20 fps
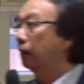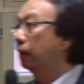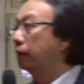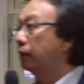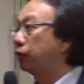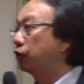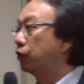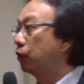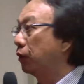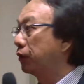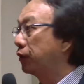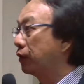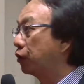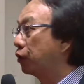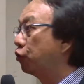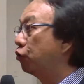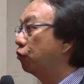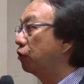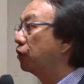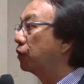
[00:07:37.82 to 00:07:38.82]
She was a
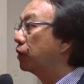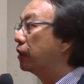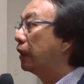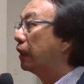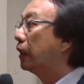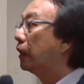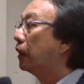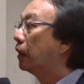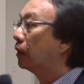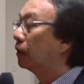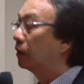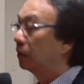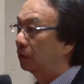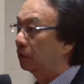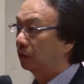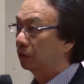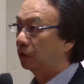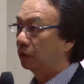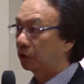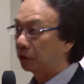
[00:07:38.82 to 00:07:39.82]
student in
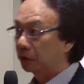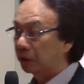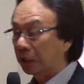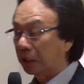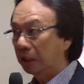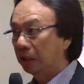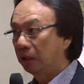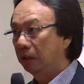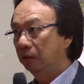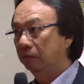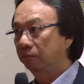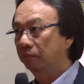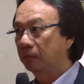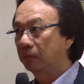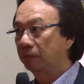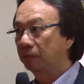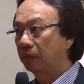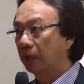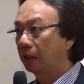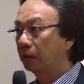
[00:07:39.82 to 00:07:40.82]
Turkey.
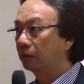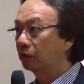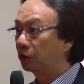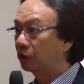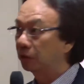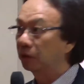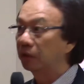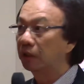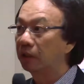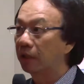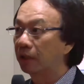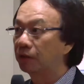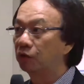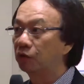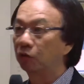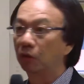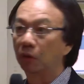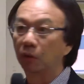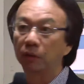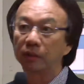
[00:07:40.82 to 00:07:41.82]
And Turkey, as
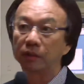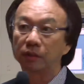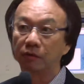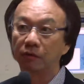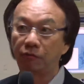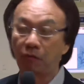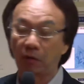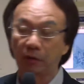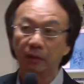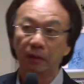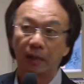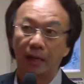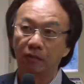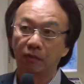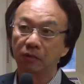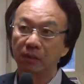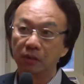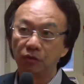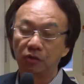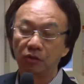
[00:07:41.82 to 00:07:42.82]
you know, is a foreign
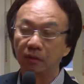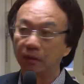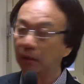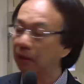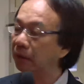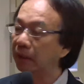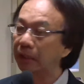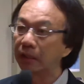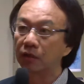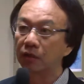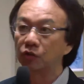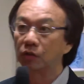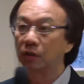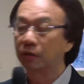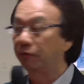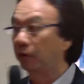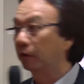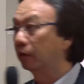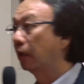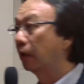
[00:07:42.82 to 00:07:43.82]
language. English is a
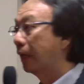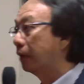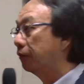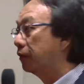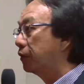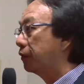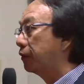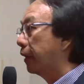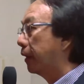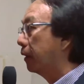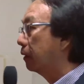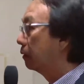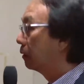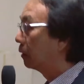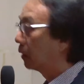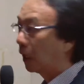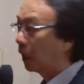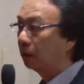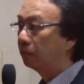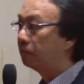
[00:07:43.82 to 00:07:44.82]
foreign language there.
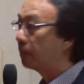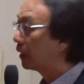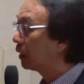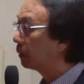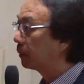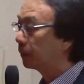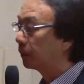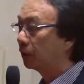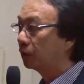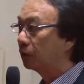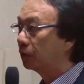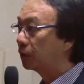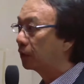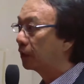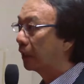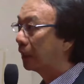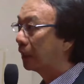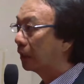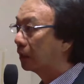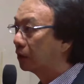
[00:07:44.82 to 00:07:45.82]
Not many people use
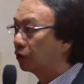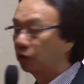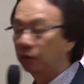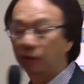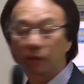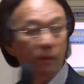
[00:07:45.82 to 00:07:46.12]
English.